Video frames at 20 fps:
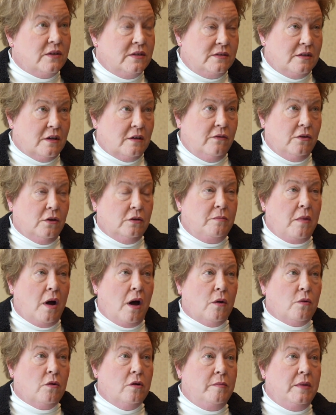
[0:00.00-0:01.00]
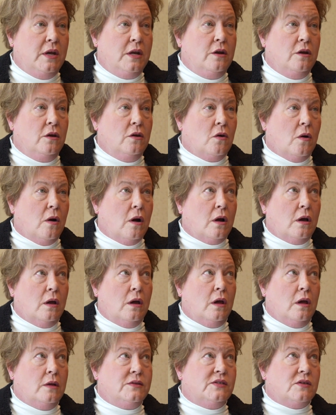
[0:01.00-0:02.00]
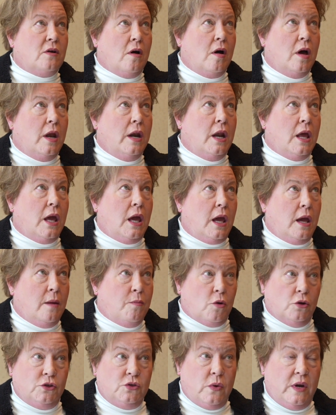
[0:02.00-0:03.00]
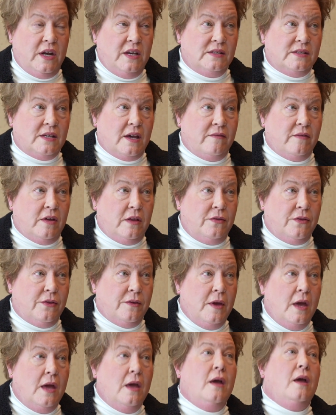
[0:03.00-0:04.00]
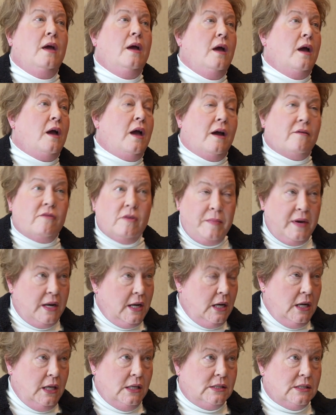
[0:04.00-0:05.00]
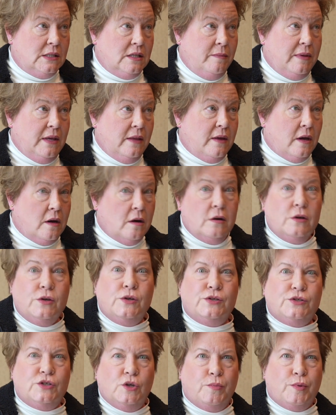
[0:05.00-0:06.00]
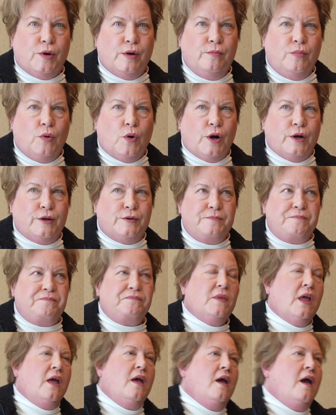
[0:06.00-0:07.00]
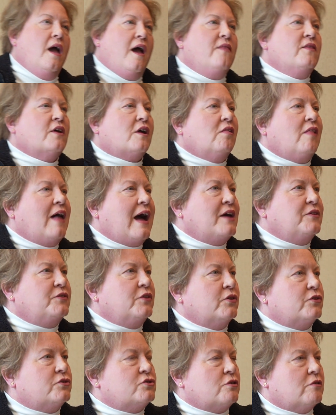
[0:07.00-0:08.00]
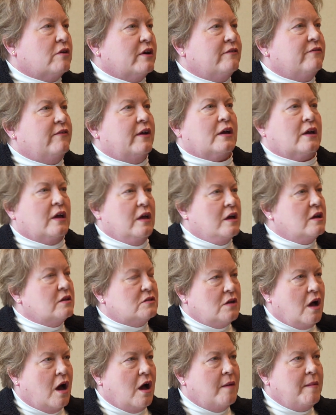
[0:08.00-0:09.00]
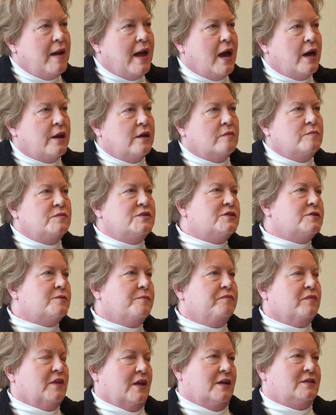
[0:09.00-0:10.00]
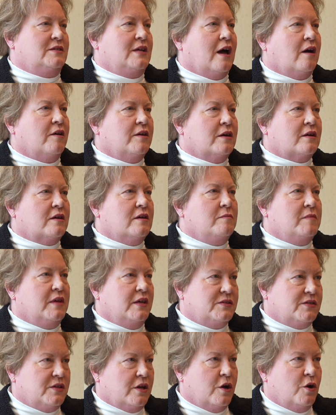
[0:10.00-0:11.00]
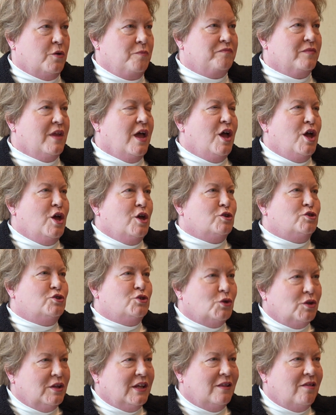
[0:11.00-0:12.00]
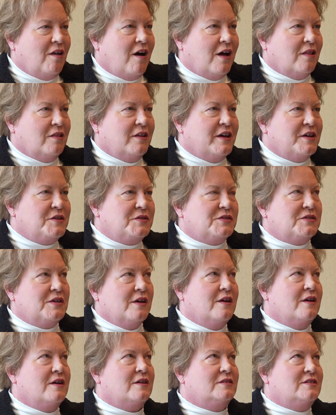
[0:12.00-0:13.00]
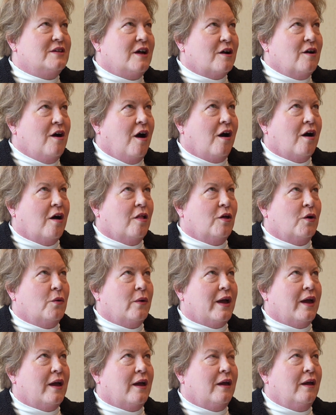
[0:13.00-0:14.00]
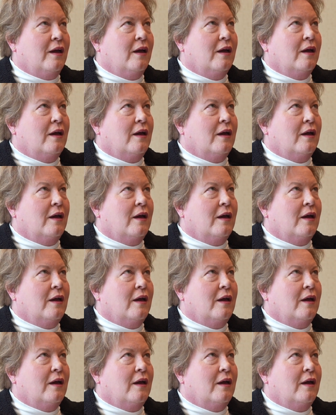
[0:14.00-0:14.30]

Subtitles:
the Ziegfeld Ballroom in New York. Okay. It's on April 27th. Okay. Everybody needs to be there. Super important. And the class is terrific. Tom Adams, Italia Camiso, Julie Lawless, Doug Holloway,